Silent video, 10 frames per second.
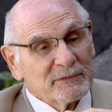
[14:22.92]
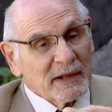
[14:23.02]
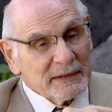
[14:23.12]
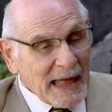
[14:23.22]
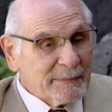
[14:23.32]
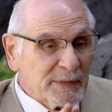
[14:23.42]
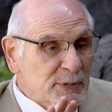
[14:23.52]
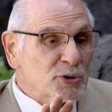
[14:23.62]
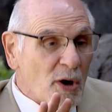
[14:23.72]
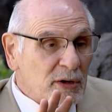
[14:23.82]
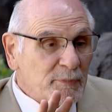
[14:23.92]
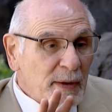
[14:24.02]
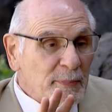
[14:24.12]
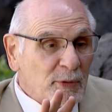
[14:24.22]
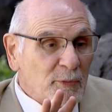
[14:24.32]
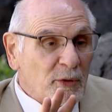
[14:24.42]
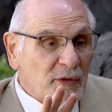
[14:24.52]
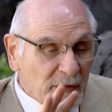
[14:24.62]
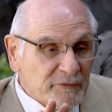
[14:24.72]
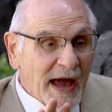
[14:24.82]
the majority of the people in the
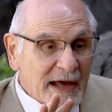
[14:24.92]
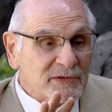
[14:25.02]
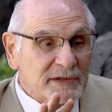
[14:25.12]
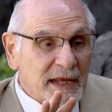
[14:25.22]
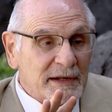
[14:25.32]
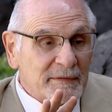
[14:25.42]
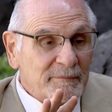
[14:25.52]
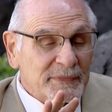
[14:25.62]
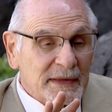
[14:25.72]
world unvaccinated,